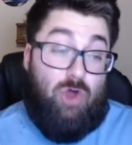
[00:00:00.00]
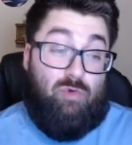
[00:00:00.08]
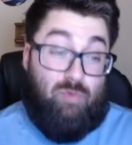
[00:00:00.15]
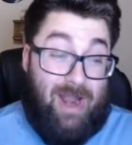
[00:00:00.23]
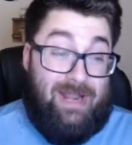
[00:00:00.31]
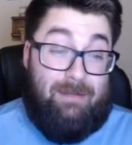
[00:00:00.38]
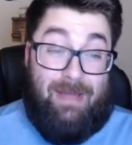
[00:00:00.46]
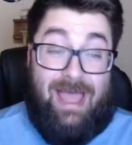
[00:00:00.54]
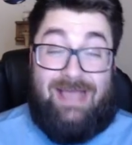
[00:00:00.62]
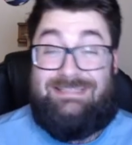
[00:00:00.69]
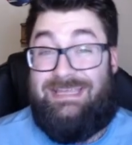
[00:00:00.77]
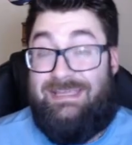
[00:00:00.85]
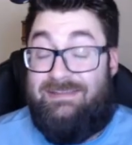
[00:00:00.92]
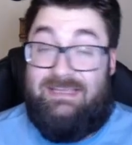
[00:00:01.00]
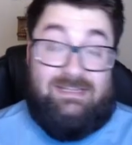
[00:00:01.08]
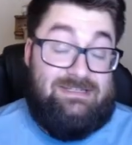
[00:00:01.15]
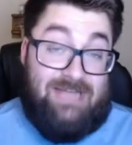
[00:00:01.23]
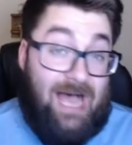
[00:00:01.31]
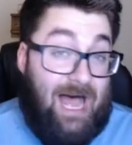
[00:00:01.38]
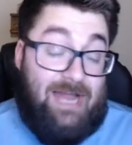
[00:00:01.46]
running backs in the
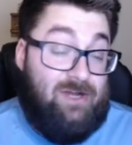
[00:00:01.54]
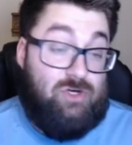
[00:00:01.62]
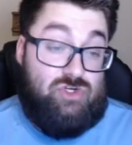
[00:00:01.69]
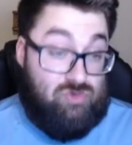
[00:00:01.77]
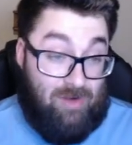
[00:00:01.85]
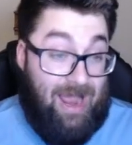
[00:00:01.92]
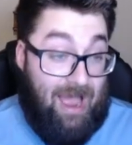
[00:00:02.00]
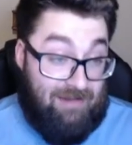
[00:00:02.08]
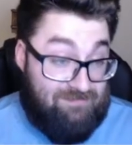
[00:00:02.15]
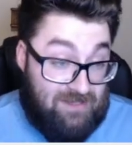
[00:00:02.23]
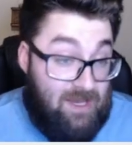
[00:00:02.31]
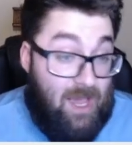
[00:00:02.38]
entire draft.